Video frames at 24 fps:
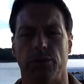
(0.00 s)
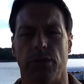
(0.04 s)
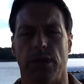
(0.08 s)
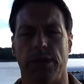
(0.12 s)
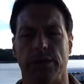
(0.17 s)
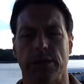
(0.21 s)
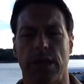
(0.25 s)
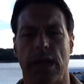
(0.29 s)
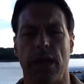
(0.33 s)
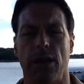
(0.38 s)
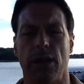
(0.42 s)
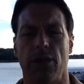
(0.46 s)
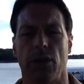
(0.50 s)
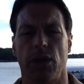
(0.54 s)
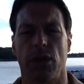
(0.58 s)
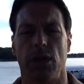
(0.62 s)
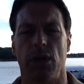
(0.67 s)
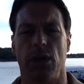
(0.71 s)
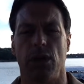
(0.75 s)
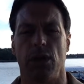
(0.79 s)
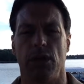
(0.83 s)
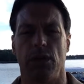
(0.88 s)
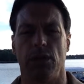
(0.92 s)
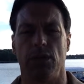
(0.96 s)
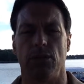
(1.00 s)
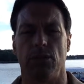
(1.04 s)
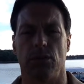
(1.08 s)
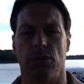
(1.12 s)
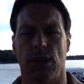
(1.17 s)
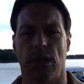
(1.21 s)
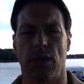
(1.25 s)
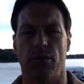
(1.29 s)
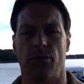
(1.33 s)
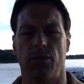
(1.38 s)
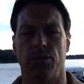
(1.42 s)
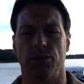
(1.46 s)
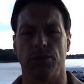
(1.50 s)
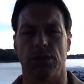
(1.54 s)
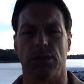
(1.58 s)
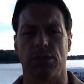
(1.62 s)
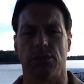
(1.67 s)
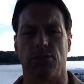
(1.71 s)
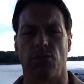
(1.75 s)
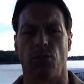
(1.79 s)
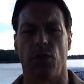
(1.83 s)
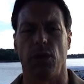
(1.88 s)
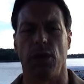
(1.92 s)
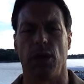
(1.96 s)
So that's kind of the key levels
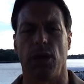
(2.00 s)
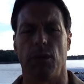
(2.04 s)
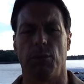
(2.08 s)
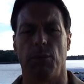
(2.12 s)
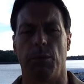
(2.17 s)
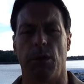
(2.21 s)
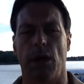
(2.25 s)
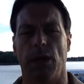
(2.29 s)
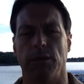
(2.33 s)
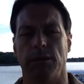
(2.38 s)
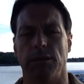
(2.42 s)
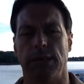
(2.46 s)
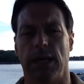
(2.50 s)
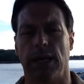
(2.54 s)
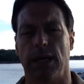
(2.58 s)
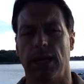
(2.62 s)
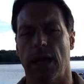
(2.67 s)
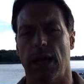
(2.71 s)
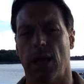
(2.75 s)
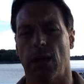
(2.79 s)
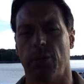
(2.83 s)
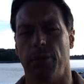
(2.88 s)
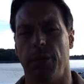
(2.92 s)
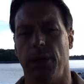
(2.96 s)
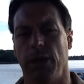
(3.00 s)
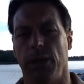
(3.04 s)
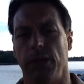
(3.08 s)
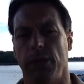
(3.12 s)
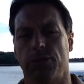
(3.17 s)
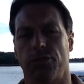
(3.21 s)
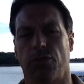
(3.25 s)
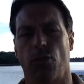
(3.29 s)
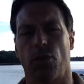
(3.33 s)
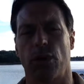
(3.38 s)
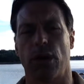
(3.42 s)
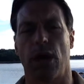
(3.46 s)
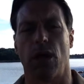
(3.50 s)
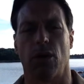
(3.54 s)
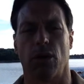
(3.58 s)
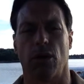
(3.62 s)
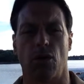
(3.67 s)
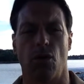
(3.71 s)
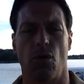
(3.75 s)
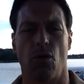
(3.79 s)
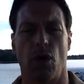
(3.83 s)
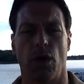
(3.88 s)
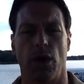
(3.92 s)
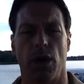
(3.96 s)
is we can get around $10 beans,
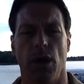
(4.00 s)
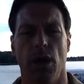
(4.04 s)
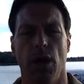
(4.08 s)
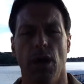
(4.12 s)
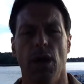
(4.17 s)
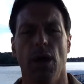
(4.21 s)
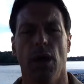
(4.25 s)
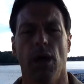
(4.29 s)
$4 corn,